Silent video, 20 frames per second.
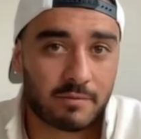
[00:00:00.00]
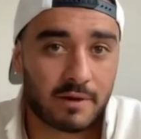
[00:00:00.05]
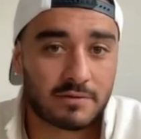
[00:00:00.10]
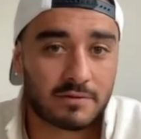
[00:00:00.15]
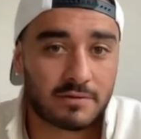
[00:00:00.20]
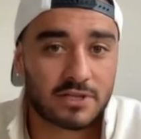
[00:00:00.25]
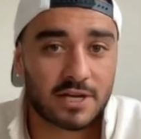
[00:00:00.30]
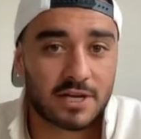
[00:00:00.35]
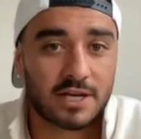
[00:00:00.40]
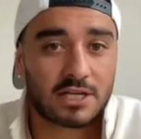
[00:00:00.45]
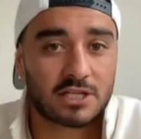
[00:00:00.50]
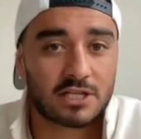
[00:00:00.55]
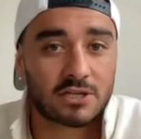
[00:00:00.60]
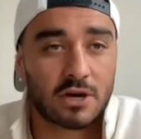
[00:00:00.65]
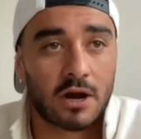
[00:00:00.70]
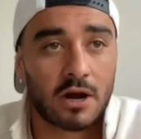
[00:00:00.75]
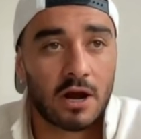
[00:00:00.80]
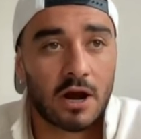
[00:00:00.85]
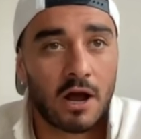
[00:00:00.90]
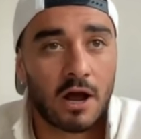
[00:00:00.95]
from overseas.
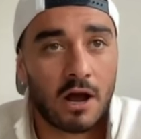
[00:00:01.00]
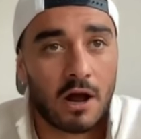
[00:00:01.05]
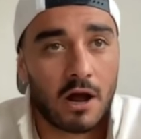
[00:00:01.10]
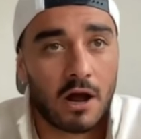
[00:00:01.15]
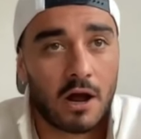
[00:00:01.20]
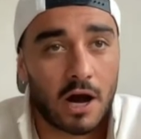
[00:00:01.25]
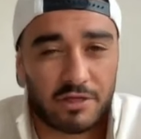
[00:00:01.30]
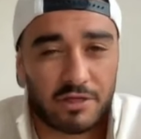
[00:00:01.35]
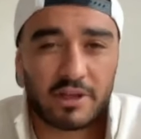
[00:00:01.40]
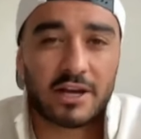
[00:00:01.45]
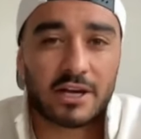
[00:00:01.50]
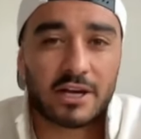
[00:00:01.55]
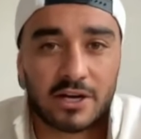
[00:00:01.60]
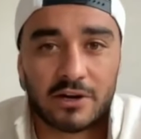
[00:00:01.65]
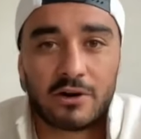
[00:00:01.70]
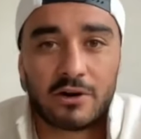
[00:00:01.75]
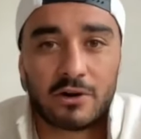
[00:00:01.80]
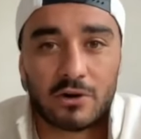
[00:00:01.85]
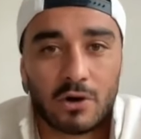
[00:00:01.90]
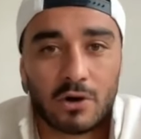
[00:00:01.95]
So, I think a
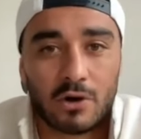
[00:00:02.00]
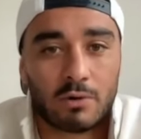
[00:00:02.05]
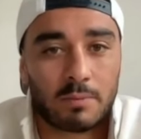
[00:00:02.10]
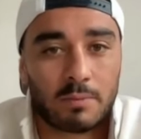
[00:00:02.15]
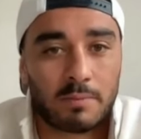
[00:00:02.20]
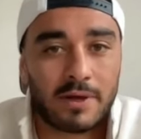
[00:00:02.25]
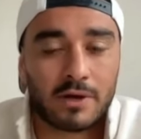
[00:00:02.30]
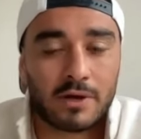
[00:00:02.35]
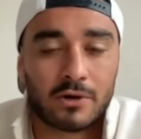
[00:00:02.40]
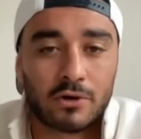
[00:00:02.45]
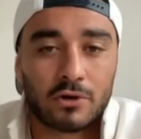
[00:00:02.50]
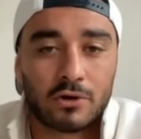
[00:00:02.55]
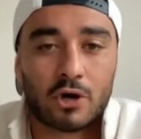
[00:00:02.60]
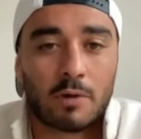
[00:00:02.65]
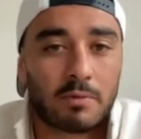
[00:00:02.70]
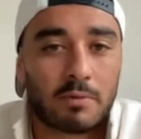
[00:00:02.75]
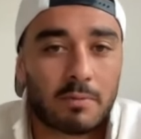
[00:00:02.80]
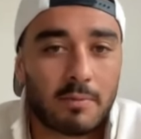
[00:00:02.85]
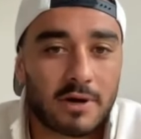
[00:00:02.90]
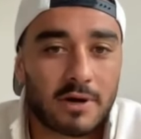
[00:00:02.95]
Giteau law would be a good
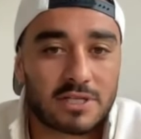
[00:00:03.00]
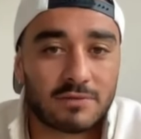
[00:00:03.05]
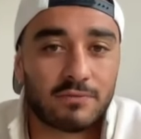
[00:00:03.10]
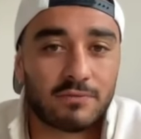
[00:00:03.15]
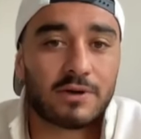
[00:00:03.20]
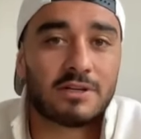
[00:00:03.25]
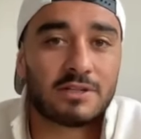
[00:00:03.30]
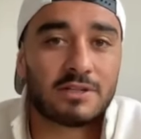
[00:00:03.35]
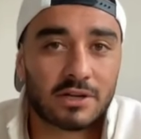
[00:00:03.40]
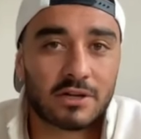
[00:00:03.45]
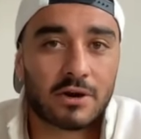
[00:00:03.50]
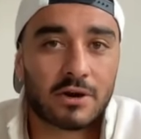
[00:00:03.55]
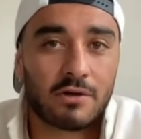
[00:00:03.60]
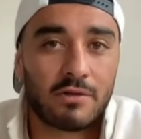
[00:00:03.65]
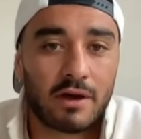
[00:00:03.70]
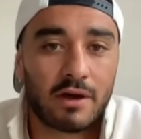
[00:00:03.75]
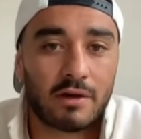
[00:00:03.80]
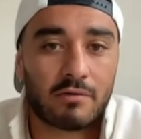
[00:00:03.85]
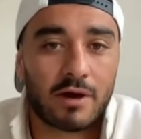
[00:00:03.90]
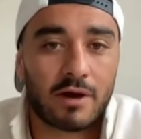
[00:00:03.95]
compromise if we did go
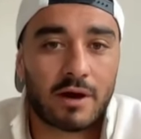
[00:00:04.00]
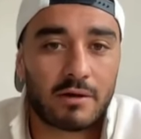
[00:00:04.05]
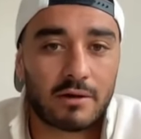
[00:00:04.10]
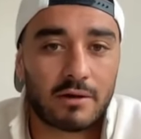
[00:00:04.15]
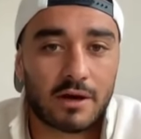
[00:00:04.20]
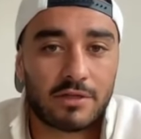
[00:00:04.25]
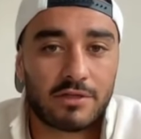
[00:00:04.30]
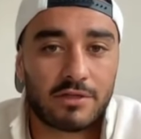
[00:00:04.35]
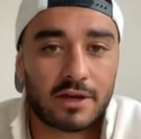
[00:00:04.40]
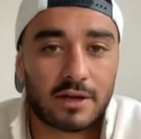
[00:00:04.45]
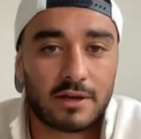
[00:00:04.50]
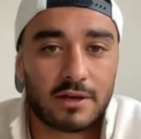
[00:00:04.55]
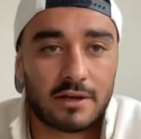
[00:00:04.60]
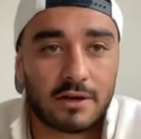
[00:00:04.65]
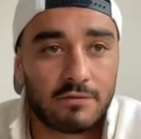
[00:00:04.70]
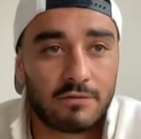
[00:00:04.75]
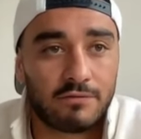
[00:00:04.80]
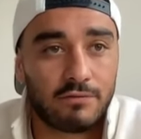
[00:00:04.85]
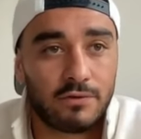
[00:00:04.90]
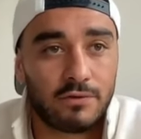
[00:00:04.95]
that route. I think you
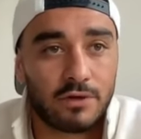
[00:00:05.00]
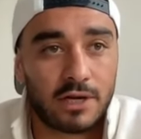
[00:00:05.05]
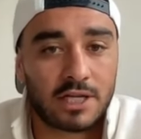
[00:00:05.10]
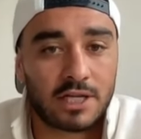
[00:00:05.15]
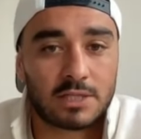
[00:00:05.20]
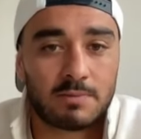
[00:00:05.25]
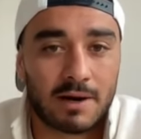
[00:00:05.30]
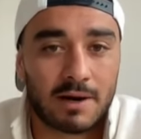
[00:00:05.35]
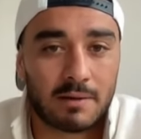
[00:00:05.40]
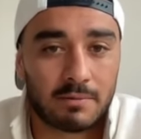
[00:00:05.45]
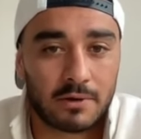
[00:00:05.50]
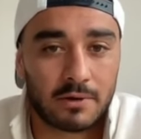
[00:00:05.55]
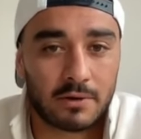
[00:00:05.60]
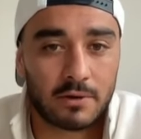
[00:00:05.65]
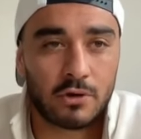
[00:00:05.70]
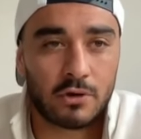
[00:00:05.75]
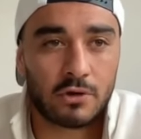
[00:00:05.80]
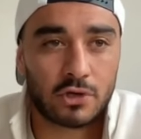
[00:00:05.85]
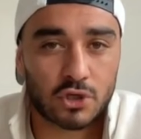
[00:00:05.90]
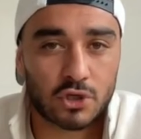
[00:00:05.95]
know you need to be able to
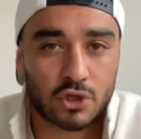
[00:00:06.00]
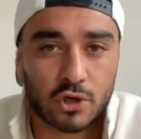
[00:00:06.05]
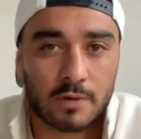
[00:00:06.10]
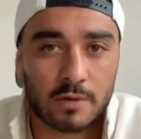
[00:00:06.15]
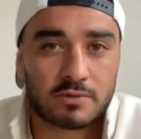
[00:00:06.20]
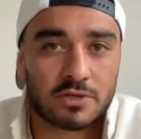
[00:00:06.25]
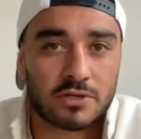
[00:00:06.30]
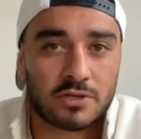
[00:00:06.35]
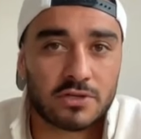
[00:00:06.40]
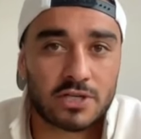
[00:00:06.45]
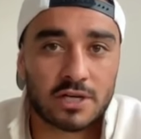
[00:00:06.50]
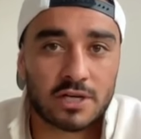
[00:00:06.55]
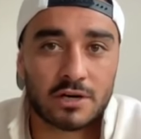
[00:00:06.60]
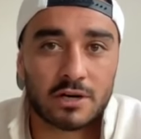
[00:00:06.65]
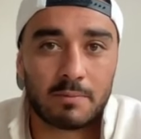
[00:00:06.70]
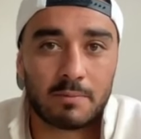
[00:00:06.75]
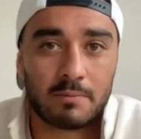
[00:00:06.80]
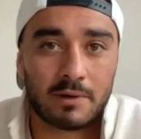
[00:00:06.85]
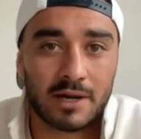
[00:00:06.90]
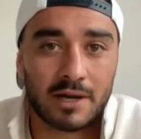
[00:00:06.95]
earn your stripes in New
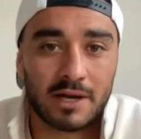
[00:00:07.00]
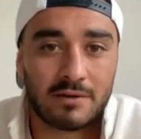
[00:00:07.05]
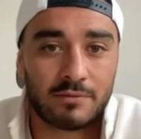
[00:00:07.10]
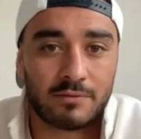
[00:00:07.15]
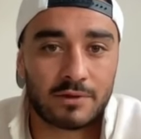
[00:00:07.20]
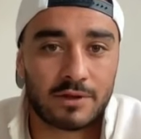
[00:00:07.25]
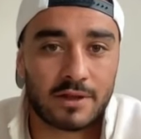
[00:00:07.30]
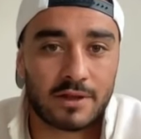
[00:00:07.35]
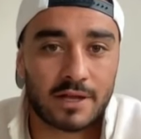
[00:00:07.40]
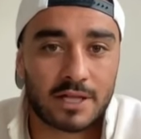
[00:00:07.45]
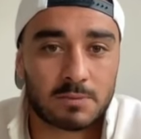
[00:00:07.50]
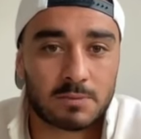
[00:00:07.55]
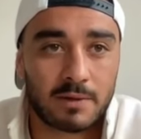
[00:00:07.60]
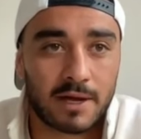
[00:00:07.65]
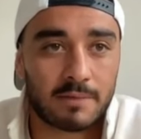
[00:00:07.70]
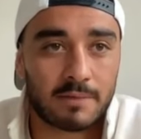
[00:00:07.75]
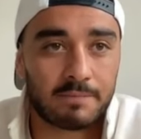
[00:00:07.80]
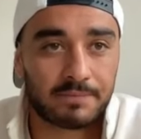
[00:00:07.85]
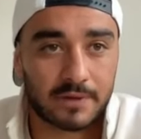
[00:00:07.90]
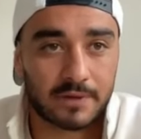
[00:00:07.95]
Zealand, I believe, whether that's
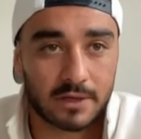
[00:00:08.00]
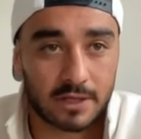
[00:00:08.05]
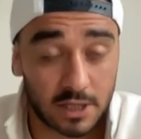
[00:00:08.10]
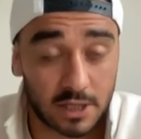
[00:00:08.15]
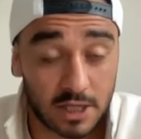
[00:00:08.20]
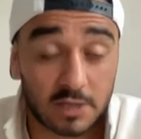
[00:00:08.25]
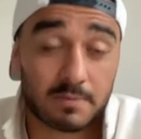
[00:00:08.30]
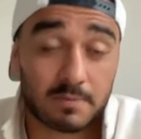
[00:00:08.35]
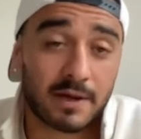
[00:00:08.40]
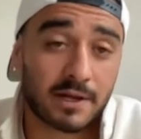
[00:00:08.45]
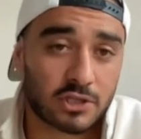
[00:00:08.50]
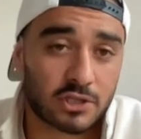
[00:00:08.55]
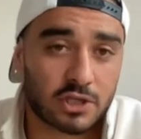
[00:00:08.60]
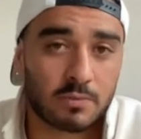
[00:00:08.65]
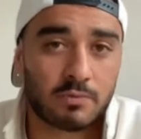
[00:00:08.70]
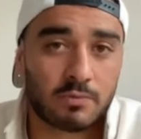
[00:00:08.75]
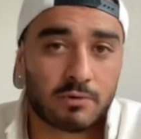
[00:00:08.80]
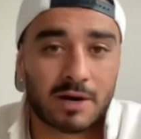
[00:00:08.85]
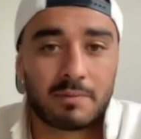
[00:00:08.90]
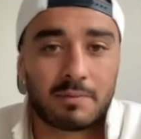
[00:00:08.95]
playing it's, it's playing
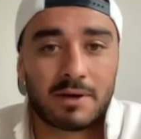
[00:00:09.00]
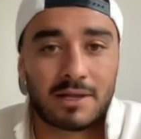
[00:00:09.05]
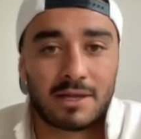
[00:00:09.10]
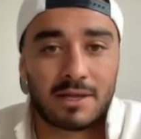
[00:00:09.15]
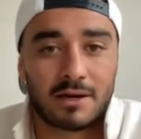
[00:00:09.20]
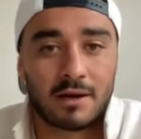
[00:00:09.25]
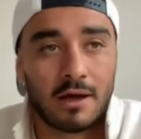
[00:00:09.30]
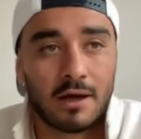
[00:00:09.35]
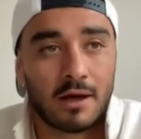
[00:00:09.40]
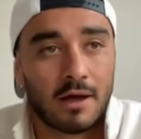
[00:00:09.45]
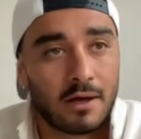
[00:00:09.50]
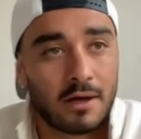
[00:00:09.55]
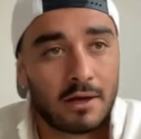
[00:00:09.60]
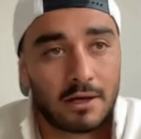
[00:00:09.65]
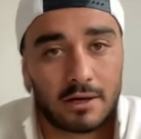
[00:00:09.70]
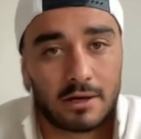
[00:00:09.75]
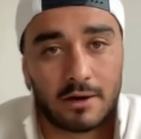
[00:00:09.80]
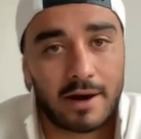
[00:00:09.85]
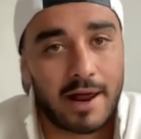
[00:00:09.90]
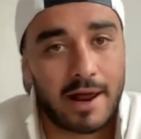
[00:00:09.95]
Super Rugby and then
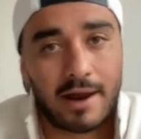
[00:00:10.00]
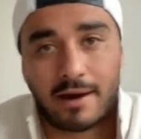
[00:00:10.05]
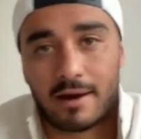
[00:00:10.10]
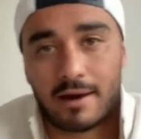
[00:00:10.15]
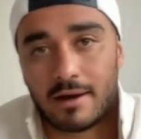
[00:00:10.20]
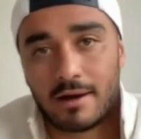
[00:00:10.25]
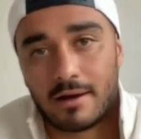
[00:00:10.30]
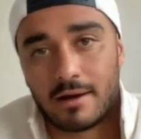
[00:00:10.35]
you know uh,